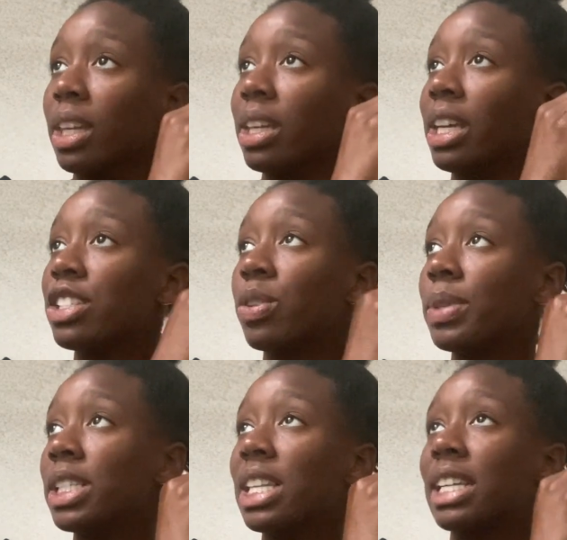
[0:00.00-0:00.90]
And so we
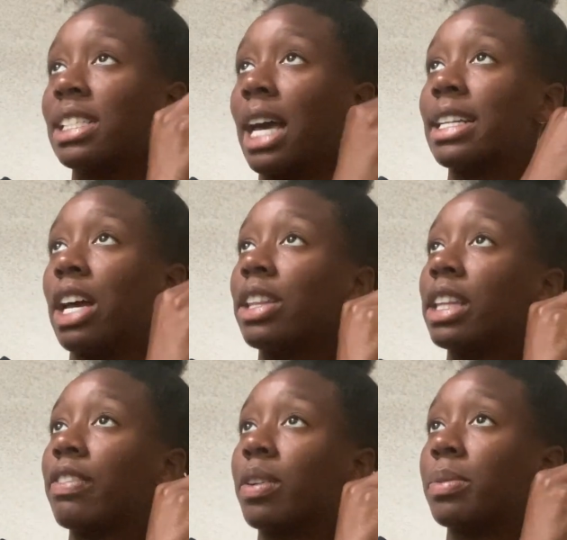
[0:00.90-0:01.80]
just, like, sat down in the
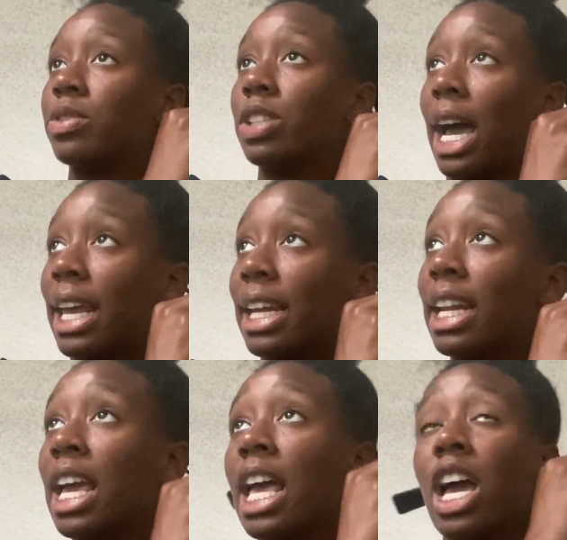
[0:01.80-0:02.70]
living room and
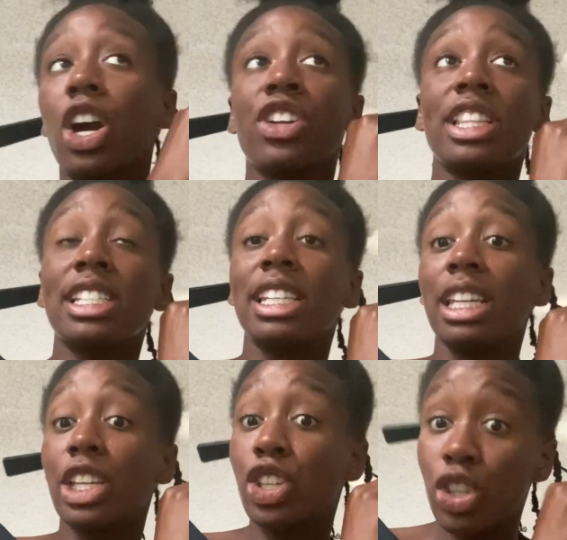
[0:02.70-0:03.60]
chatted, heard this
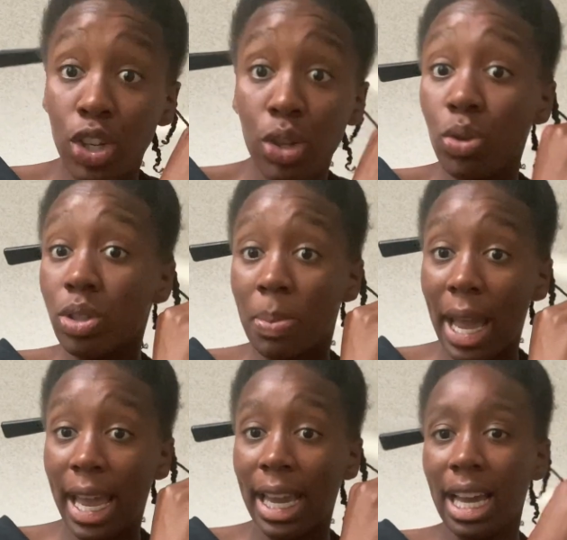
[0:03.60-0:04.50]
huge
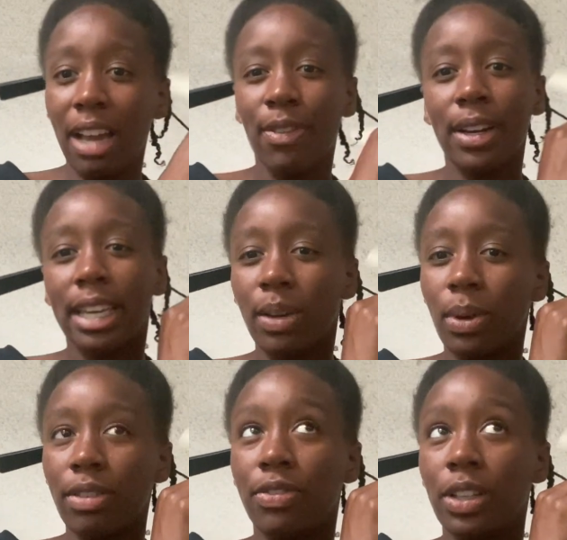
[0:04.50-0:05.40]
bang. I forget
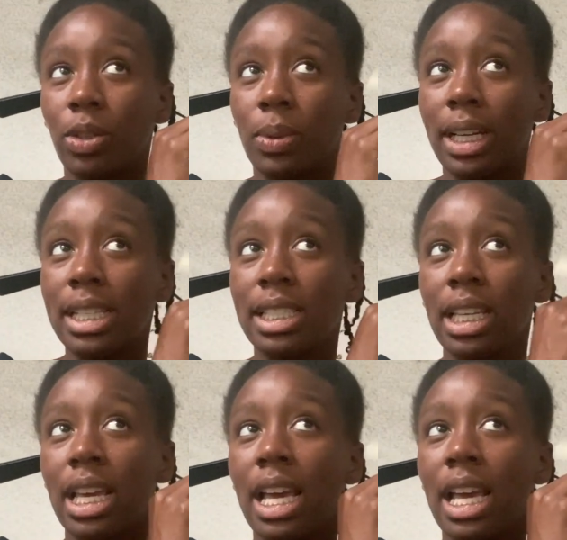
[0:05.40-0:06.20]
where Phil was.